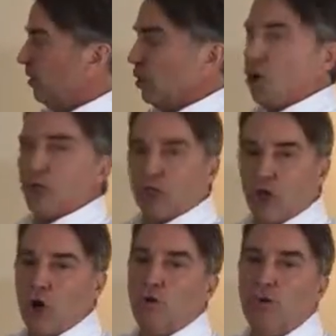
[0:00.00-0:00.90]
local
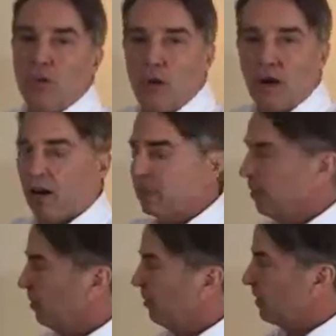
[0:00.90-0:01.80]
code requires. I
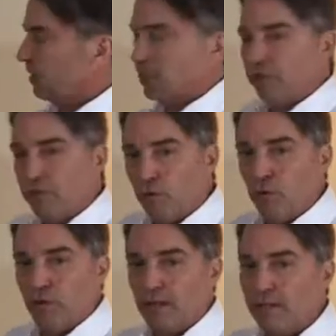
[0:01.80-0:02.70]
believe this is in
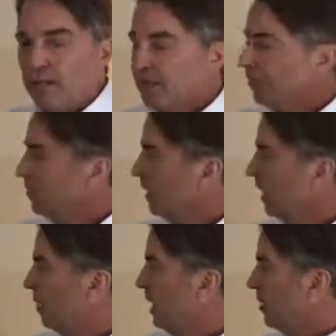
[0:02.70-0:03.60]
Florida.
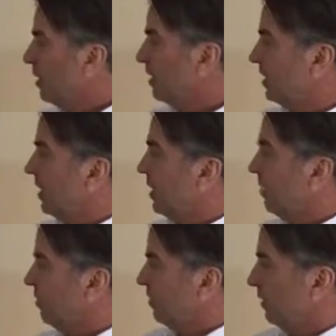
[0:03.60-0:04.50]
And you can
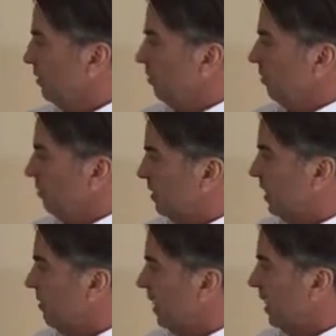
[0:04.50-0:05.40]
see,
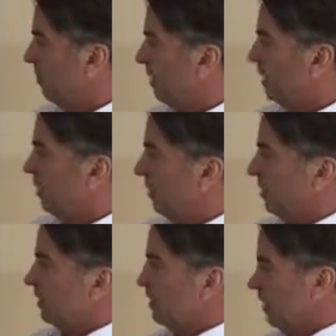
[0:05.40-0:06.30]
some of the elements here.
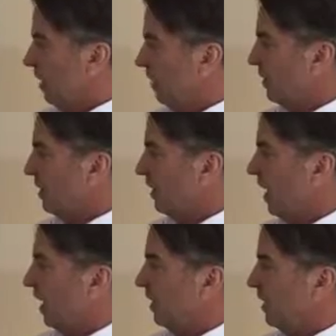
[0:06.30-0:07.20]
It's obviously
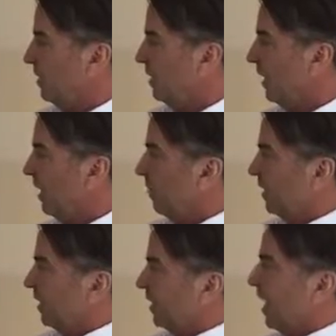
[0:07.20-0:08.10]
highly insulated,
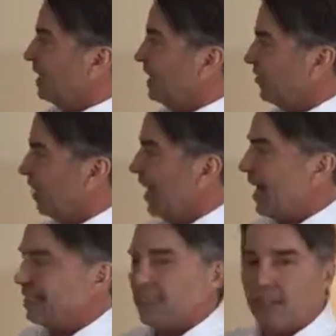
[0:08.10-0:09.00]
but there's lots of
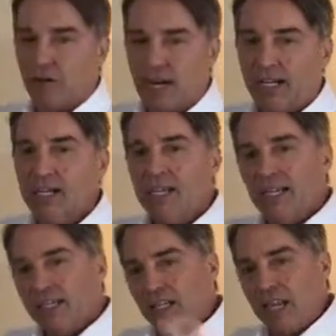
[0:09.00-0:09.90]
glass there, right?
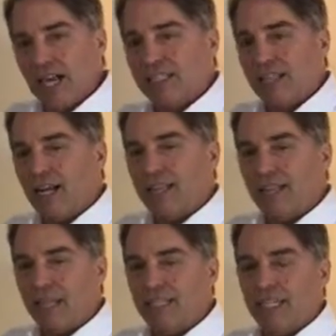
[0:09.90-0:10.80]
The glass
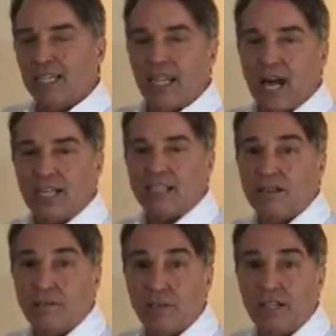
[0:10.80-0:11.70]
lets in lots
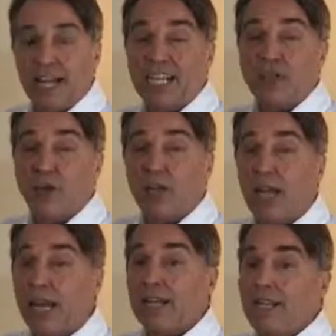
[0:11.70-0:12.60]
of natural
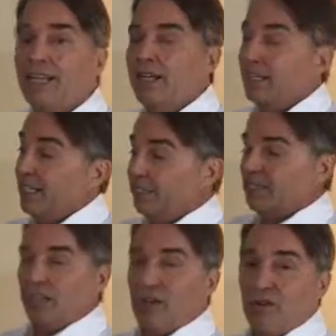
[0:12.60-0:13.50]
light.
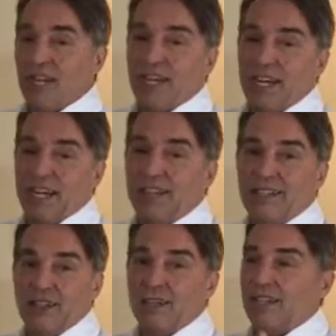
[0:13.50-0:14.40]
So you don't need